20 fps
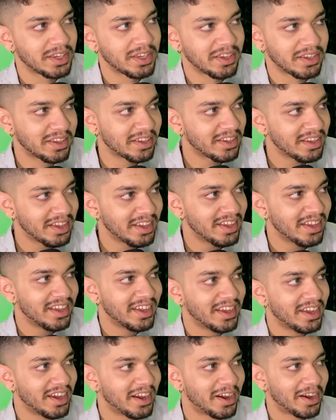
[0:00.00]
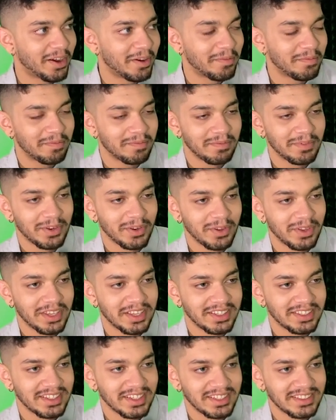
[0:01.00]
kick, you know,
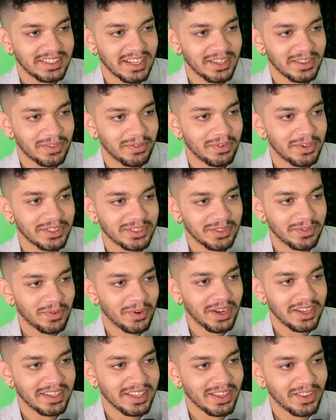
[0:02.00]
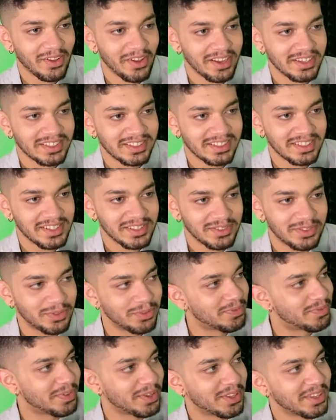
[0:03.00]
he's not the reason why they lost
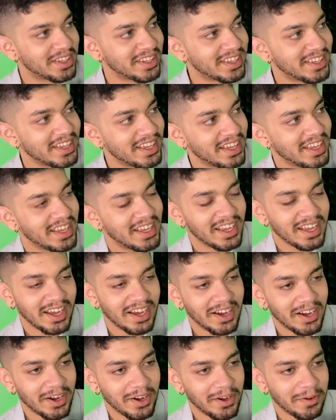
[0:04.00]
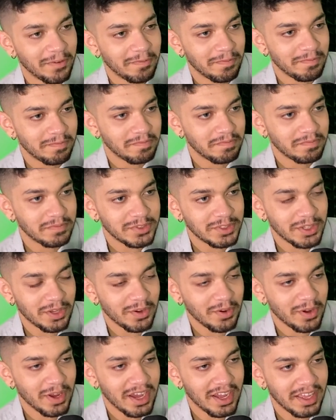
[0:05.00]
to Philly.
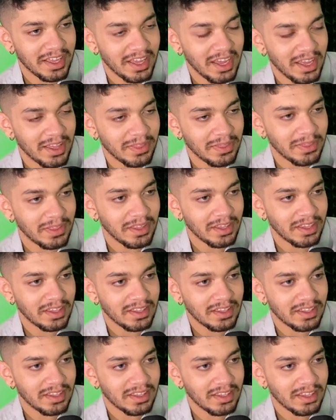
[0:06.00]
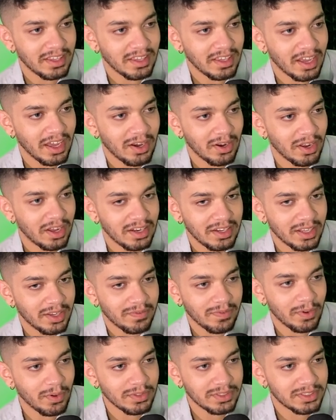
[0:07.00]
So I think Nick
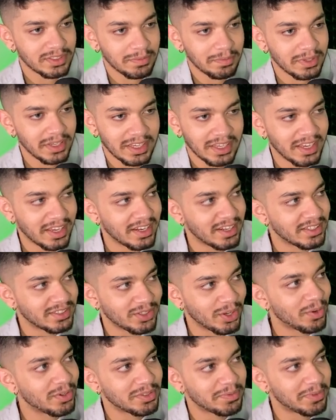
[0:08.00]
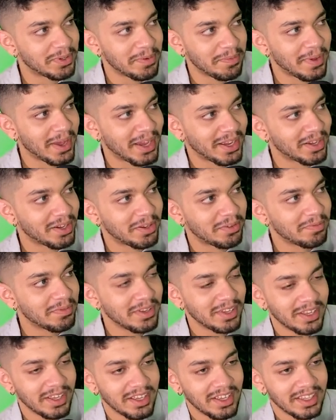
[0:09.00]
Foles, to me, again, he's always been a backup.
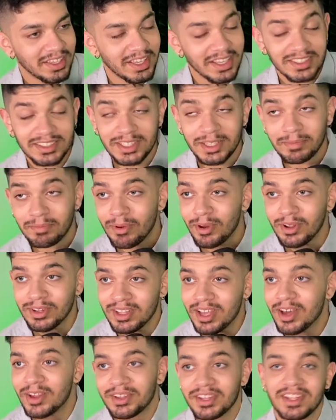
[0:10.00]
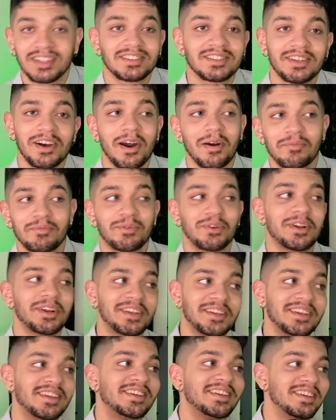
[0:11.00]
Yes, he balled out against Tom
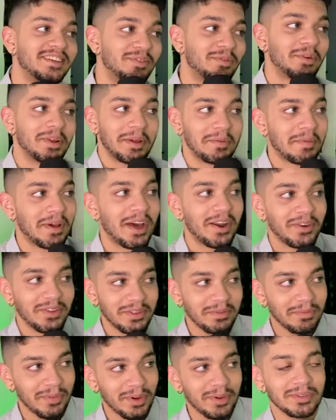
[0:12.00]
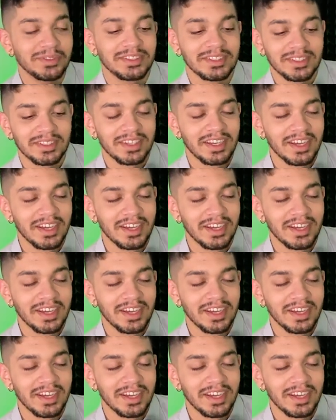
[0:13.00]
Brady when it mattered the most.